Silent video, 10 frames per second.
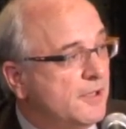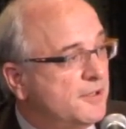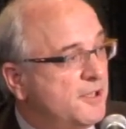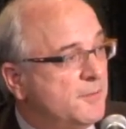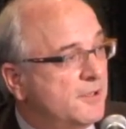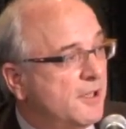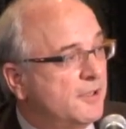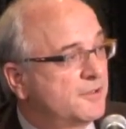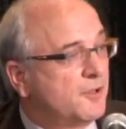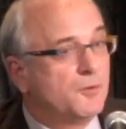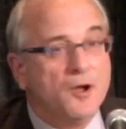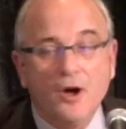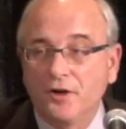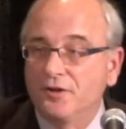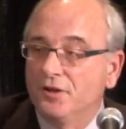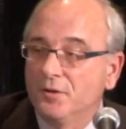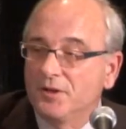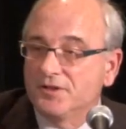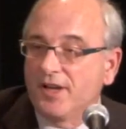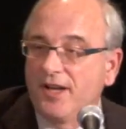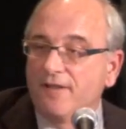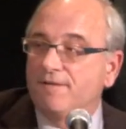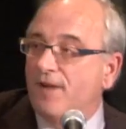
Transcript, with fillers: they seem to take so long to do it because they can't